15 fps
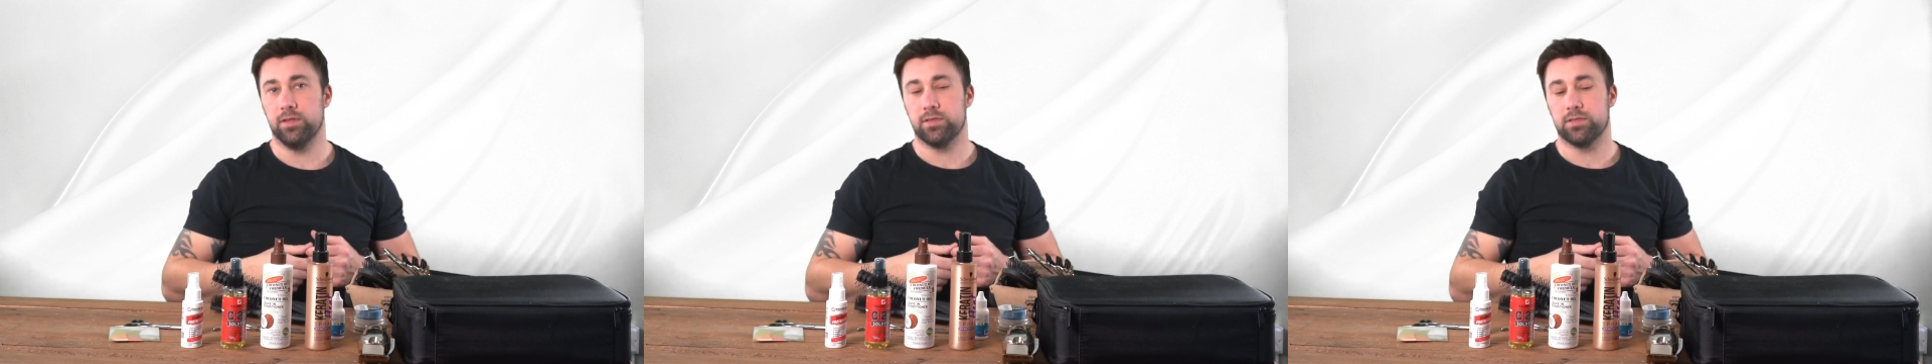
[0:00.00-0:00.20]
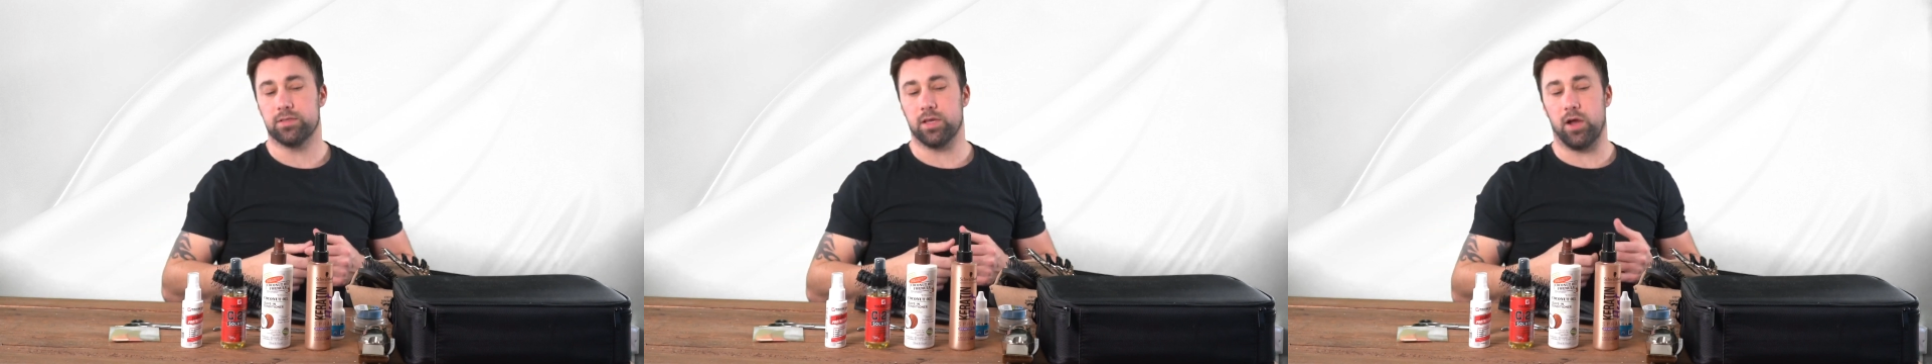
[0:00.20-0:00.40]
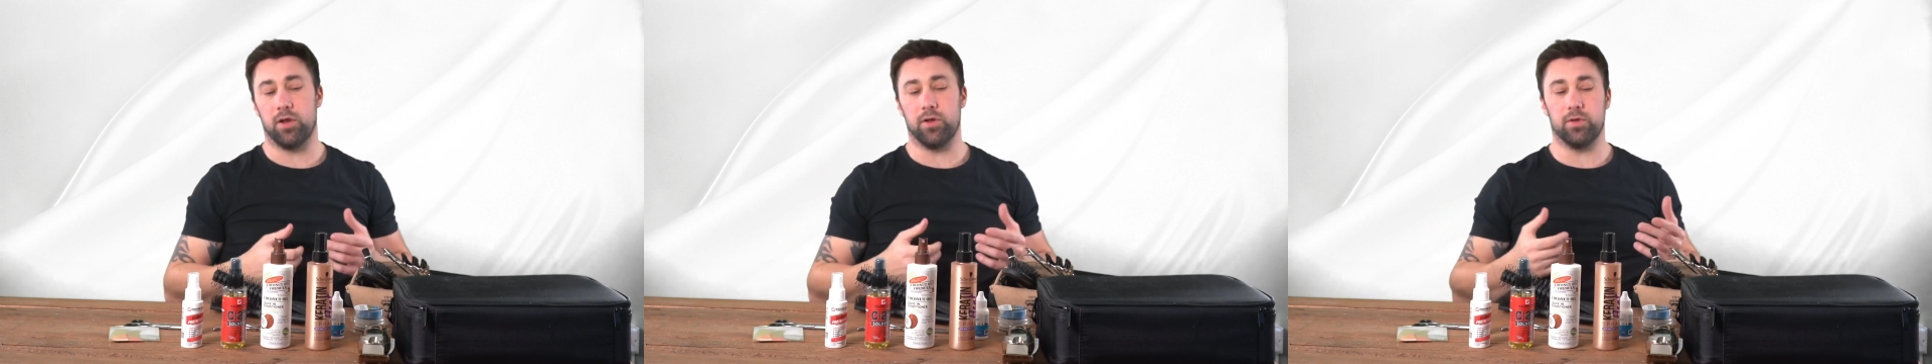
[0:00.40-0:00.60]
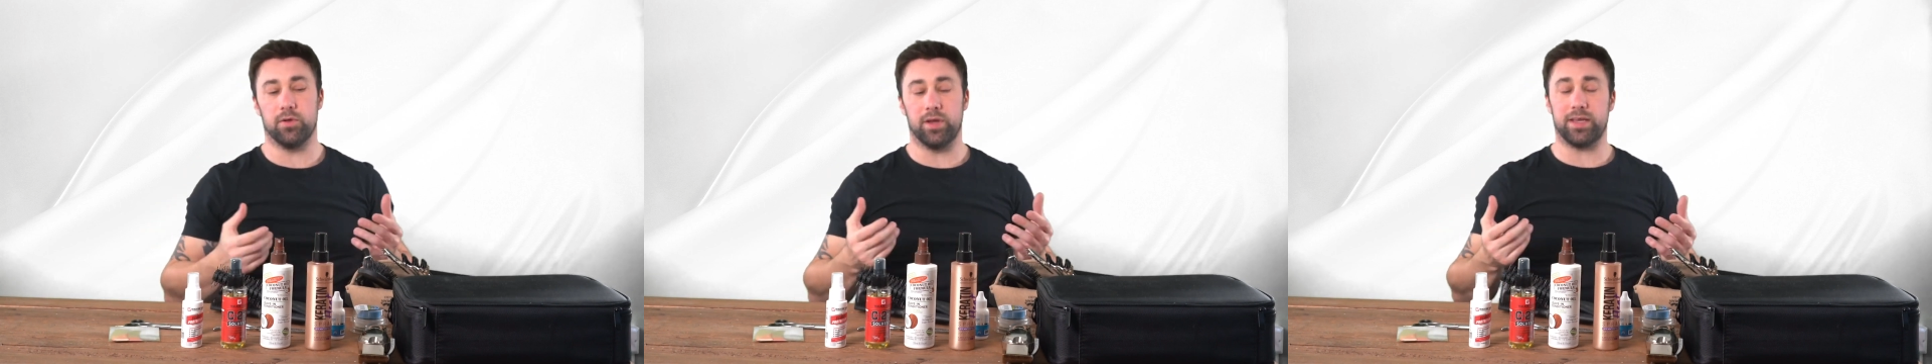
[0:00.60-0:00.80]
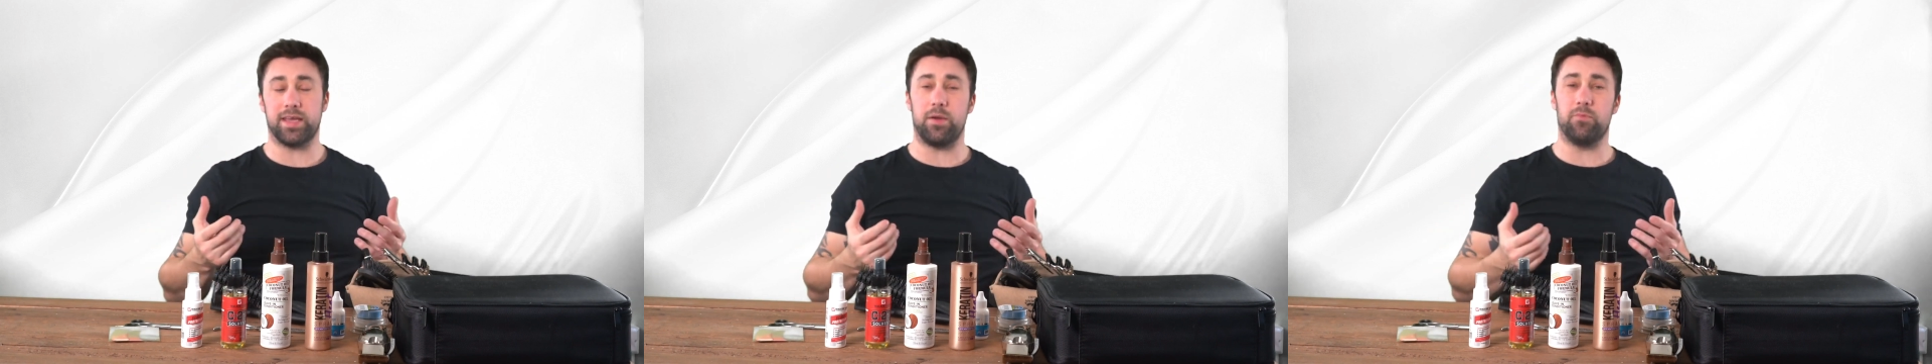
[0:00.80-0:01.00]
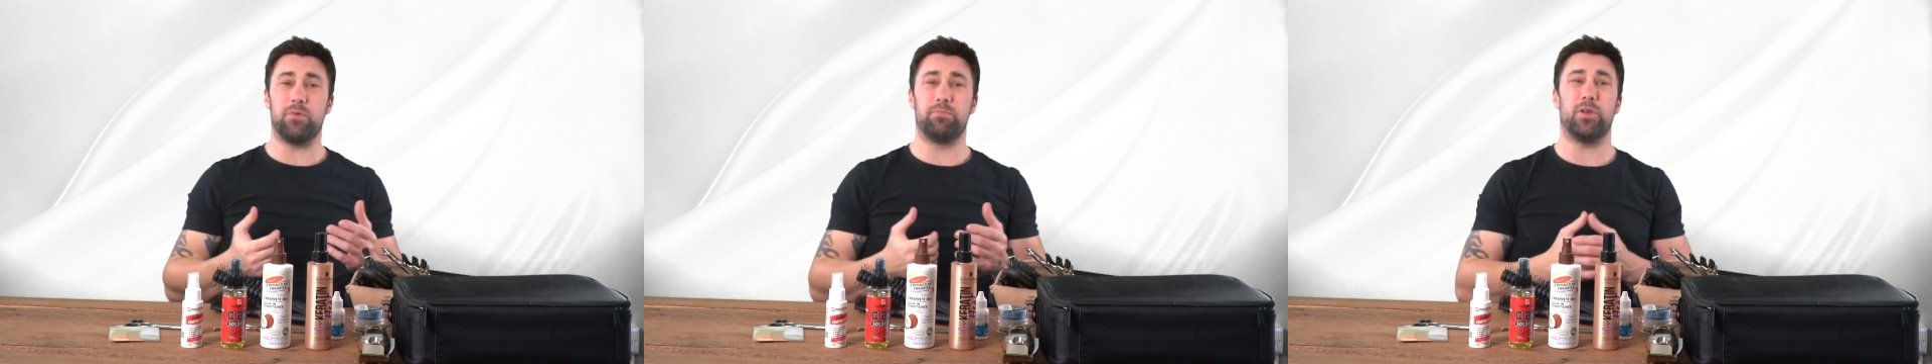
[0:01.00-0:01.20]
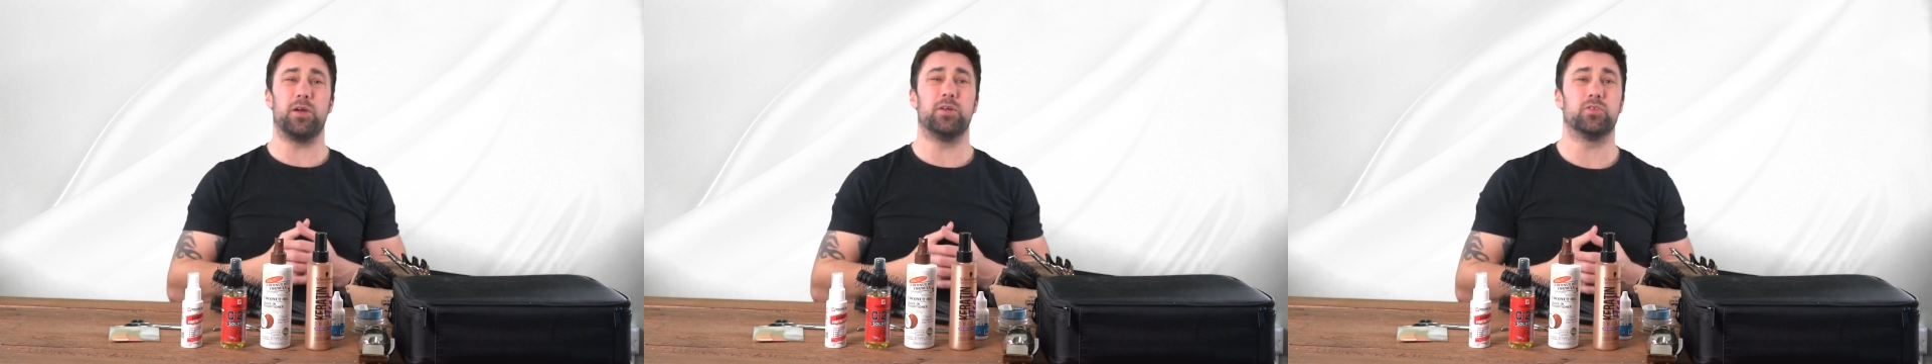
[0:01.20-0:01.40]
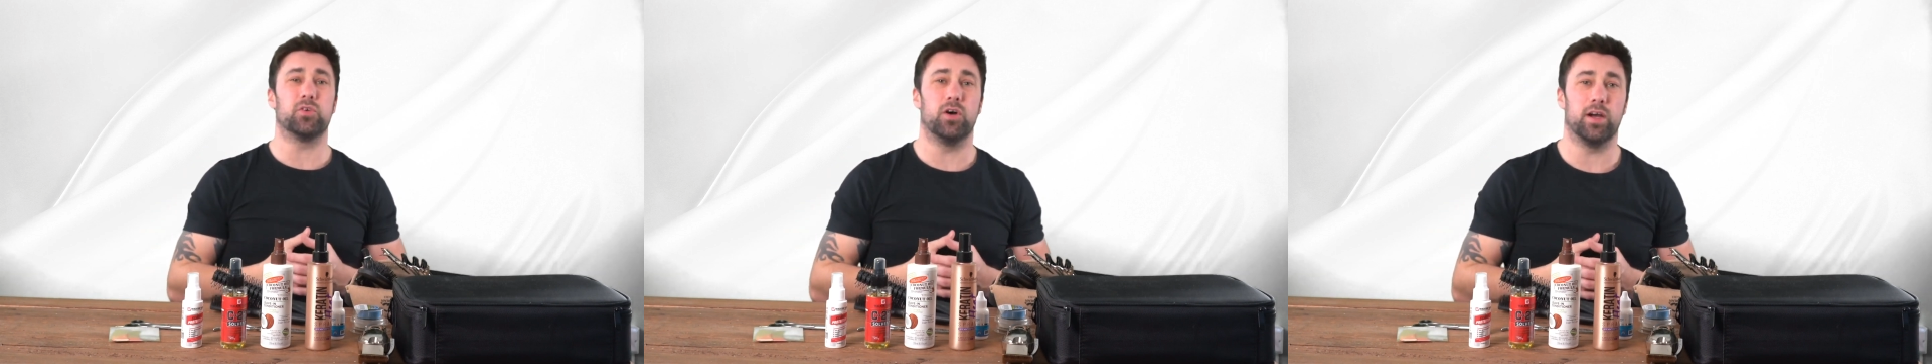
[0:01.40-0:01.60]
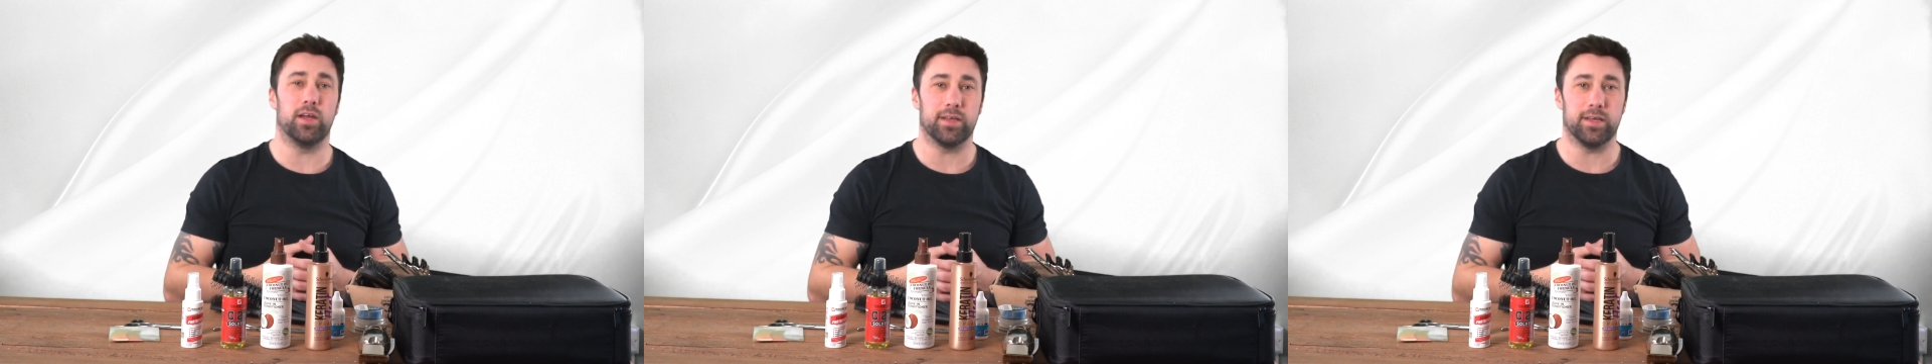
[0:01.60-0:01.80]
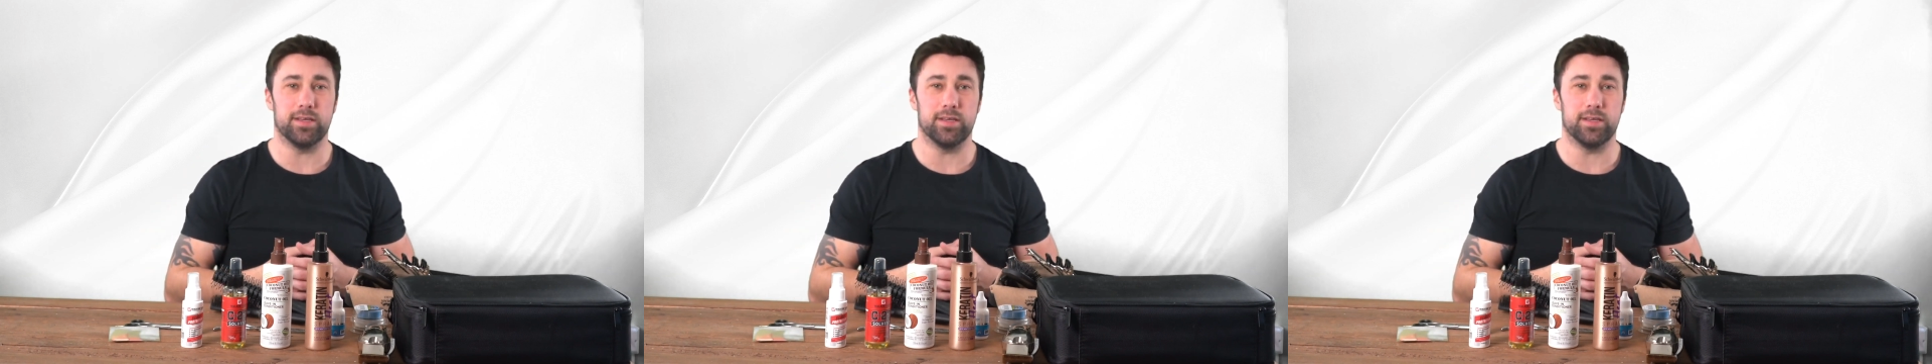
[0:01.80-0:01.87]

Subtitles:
So again, with blow drying,